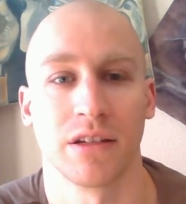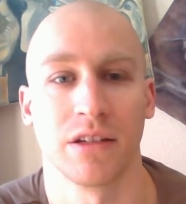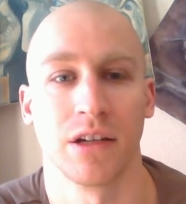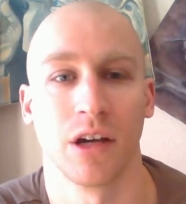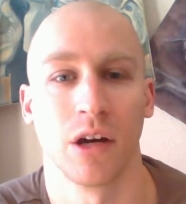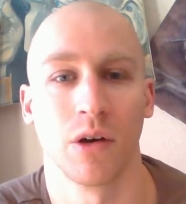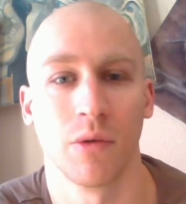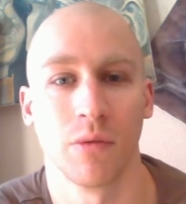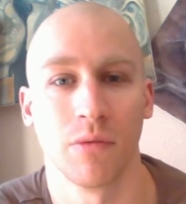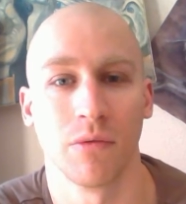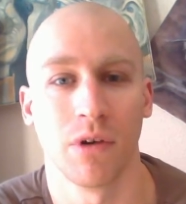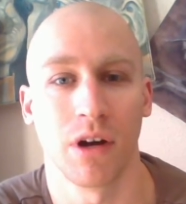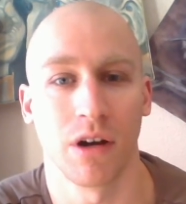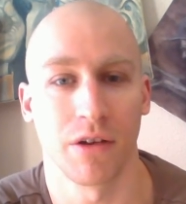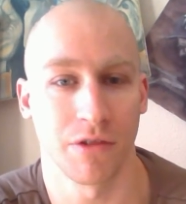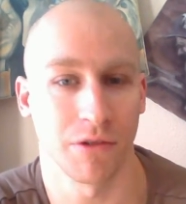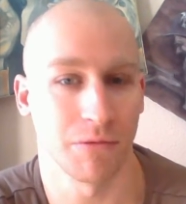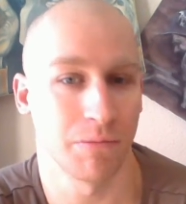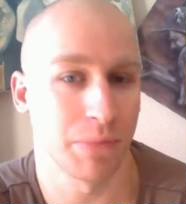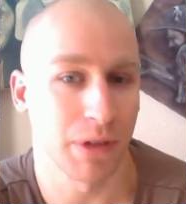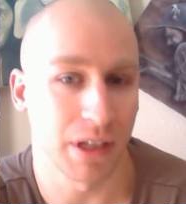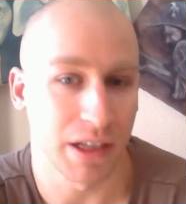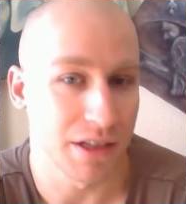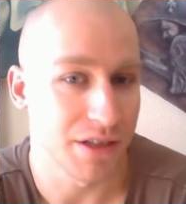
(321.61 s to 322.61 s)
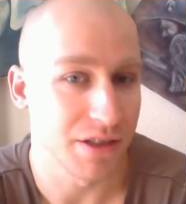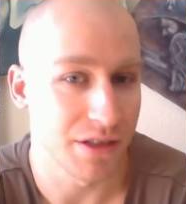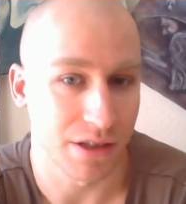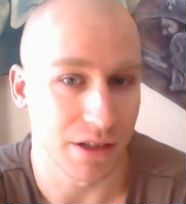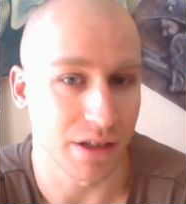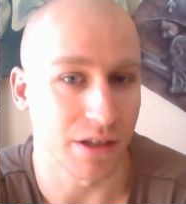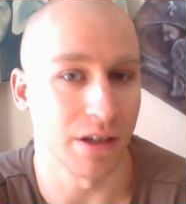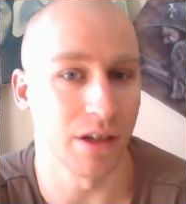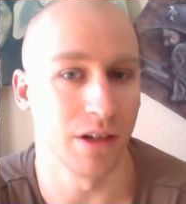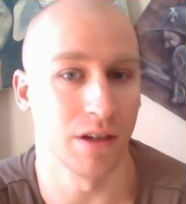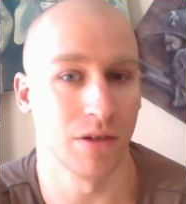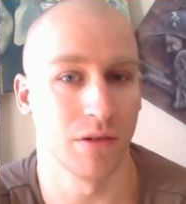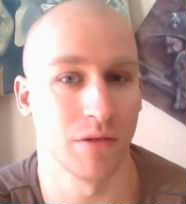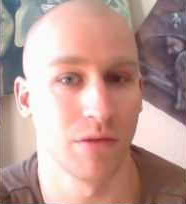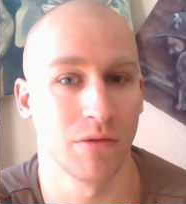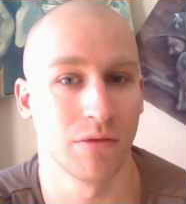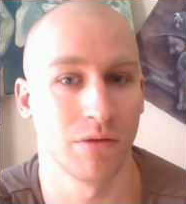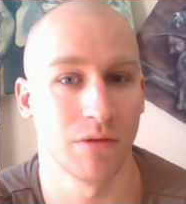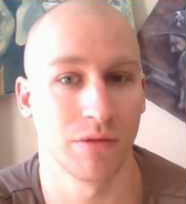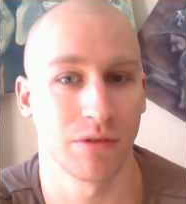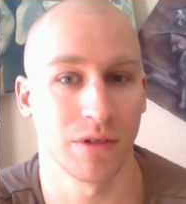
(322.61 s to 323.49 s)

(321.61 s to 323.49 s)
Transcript: no other place to go?